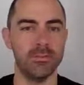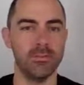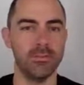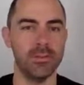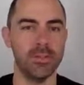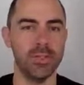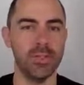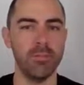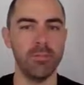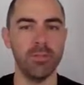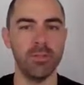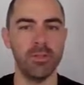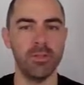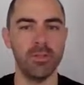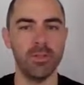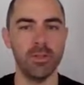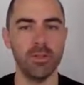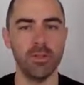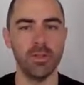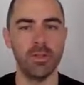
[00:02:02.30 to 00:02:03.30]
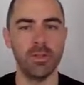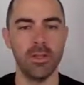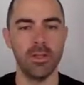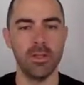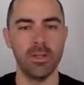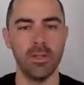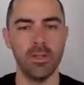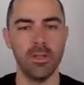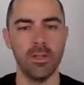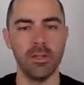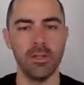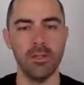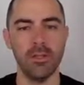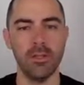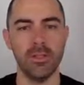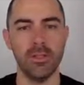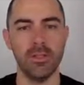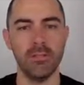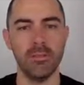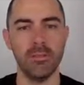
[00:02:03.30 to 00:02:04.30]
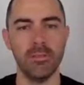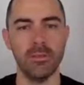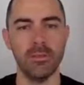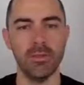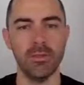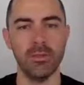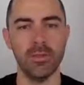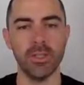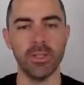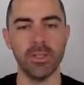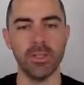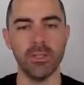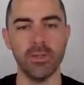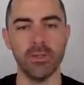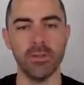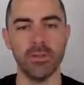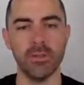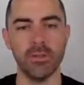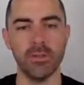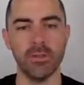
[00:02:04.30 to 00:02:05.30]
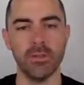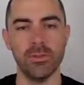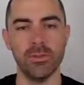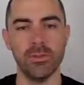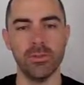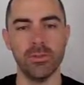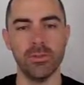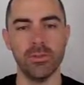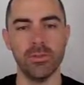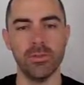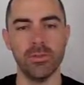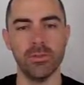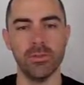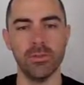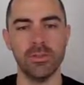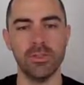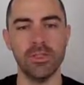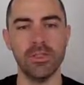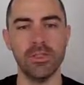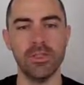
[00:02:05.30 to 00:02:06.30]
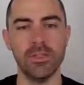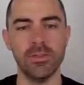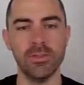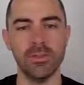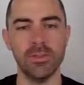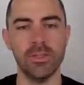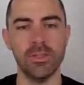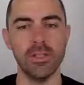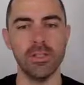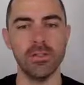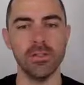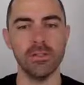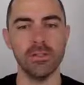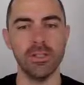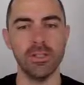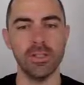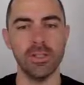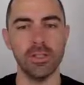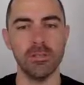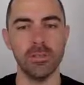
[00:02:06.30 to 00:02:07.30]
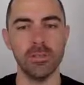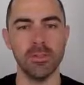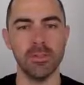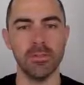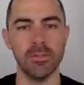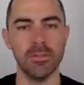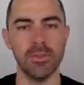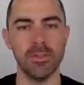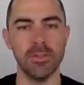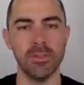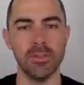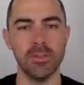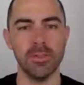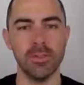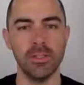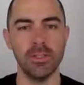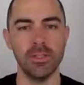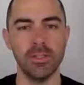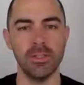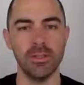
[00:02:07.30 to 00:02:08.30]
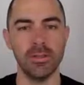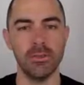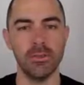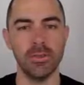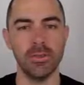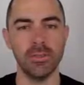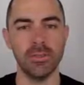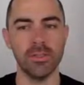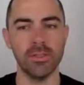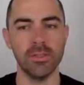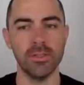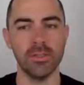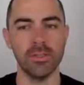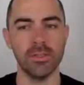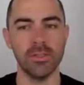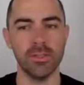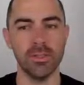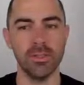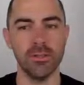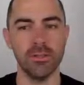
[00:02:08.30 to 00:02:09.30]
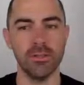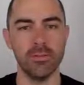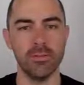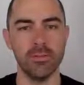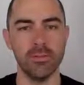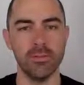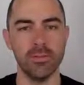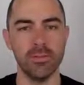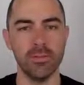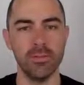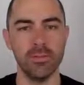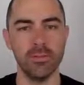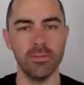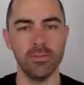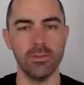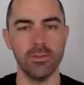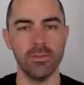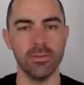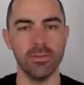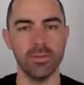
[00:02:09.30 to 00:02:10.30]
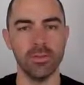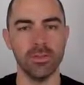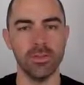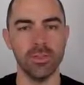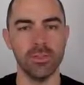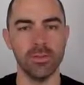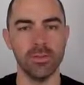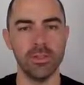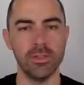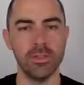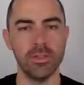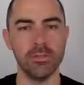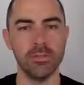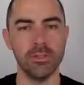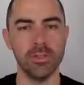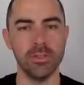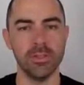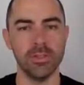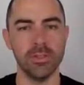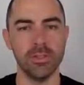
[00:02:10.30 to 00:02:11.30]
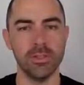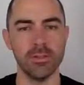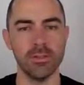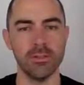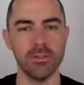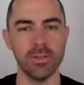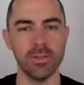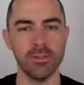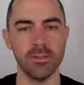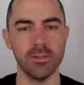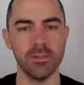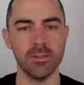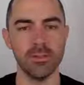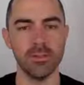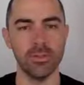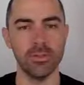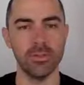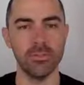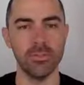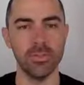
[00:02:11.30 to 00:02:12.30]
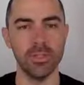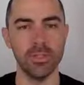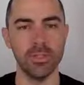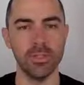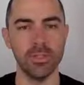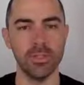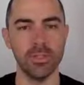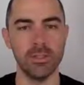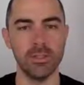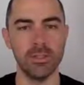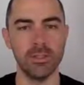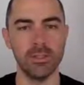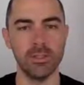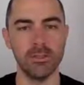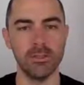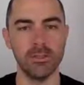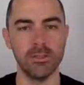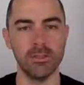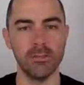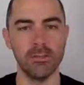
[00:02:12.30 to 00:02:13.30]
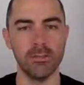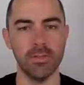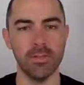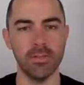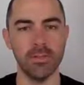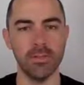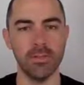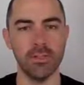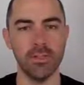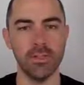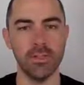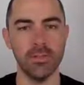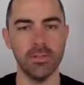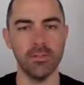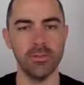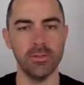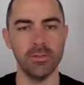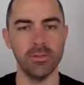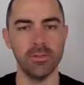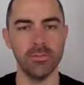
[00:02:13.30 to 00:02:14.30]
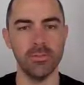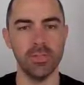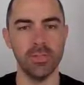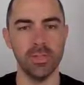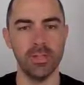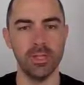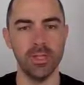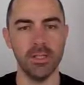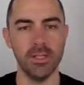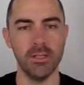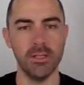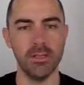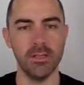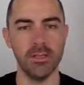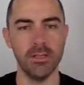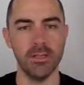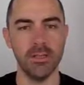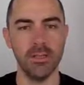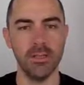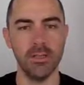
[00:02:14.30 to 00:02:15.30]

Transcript: shape and even more we cannot uh, see the oscillations that happens within the quantization error the quantization interval c right so it could be this flat line or it could be any